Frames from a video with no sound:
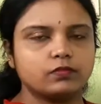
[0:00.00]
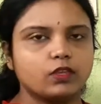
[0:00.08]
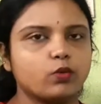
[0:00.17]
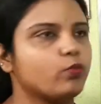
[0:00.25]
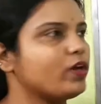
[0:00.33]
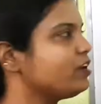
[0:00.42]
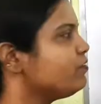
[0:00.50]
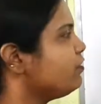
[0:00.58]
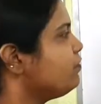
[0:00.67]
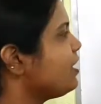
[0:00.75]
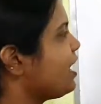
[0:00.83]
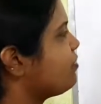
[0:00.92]
Whenever
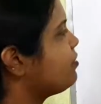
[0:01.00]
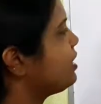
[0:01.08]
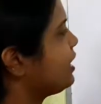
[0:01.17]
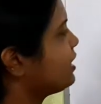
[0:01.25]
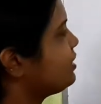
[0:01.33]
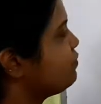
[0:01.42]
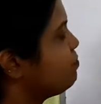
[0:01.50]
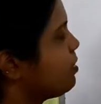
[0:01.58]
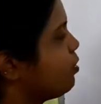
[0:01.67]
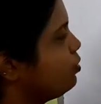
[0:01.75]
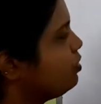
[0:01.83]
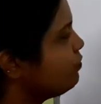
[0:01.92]
we have a negative
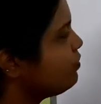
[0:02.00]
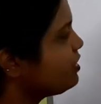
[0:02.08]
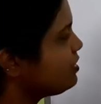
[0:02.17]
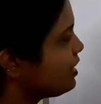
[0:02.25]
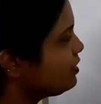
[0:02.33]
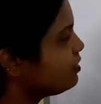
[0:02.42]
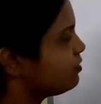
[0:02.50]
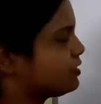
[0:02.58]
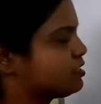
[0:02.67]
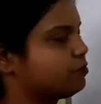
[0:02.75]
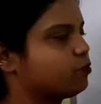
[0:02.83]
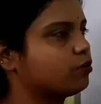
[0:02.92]
power, we take the
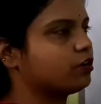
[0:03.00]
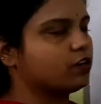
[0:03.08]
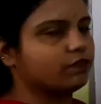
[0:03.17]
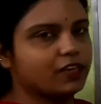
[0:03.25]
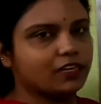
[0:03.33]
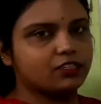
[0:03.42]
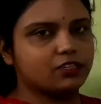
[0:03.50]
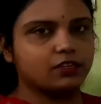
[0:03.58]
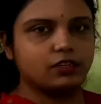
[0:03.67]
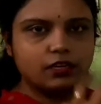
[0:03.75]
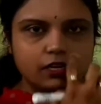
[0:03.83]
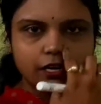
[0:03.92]
reciprocal of that
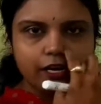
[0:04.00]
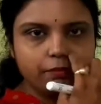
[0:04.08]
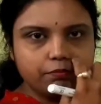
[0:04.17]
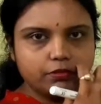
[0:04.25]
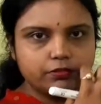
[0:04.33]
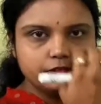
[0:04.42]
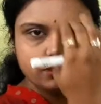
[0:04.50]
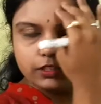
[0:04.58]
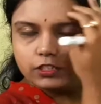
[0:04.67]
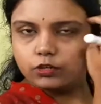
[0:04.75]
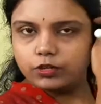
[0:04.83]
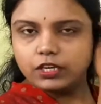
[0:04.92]
number,
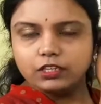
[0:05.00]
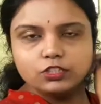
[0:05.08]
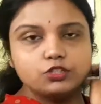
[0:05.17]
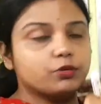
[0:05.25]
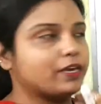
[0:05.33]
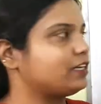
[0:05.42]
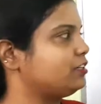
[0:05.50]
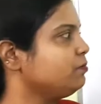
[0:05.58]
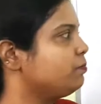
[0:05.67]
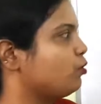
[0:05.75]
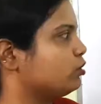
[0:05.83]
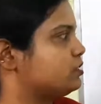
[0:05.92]
okay, to get a
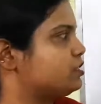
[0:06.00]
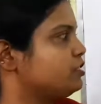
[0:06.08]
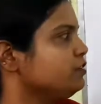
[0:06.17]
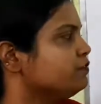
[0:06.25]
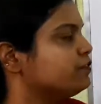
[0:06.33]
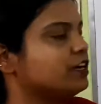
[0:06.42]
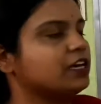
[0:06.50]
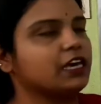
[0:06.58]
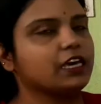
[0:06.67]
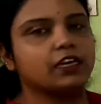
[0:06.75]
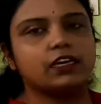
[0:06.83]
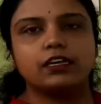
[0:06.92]
positive
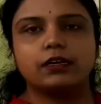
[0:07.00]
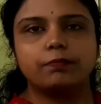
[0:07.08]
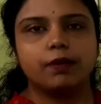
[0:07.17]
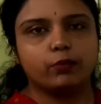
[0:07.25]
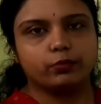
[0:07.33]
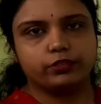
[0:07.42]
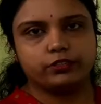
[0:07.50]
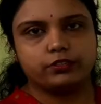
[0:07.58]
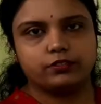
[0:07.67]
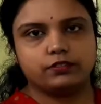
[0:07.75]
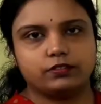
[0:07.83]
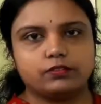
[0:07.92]
power.
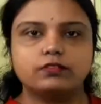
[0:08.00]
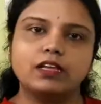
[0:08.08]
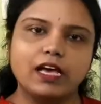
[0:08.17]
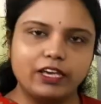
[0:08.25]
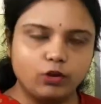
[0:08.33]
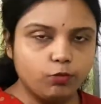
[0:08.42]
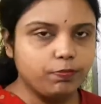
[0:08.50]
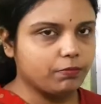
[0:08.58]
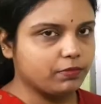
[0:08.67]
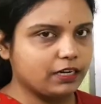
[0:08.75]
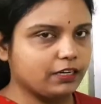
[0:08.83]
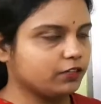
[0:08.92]
I hope I'm
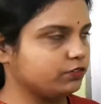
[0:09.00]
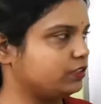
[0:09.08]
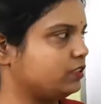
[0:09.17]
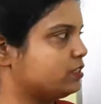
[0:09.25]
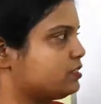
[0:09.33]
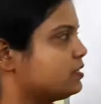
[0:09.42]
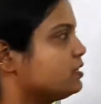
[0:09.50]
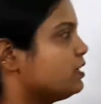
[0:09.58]
clear with this.